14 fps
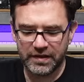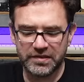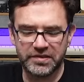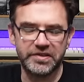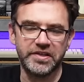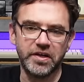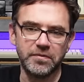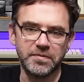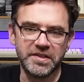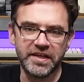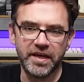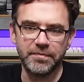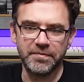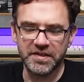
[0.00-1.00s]
That just helps to
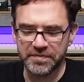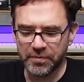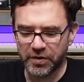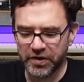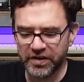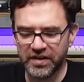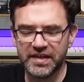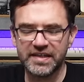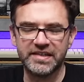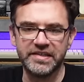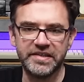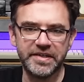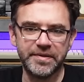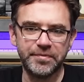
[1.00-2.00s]
keep this mod nice
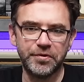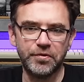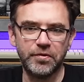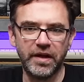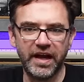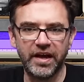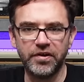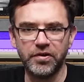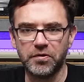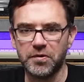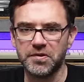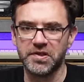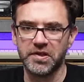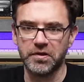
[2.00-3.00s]
and simple and
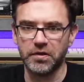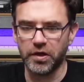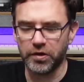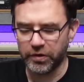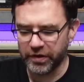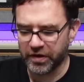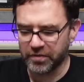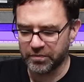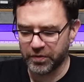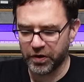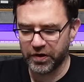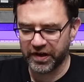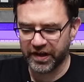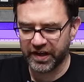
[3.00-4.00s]
also lower the
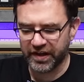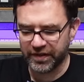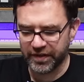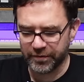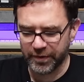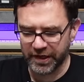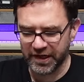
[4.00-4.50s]
component count that we